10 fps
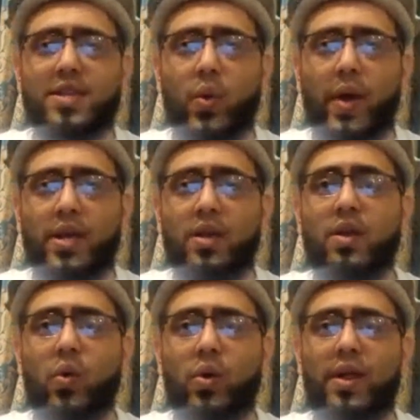are
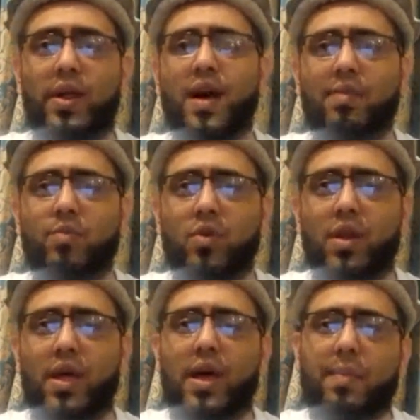situated not only in
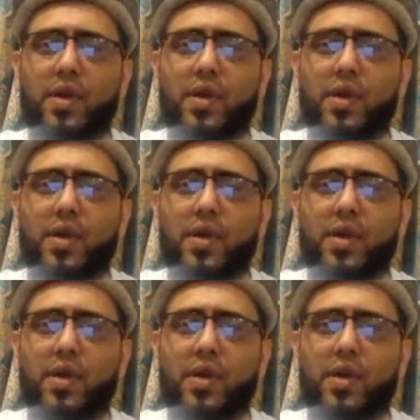Kabul,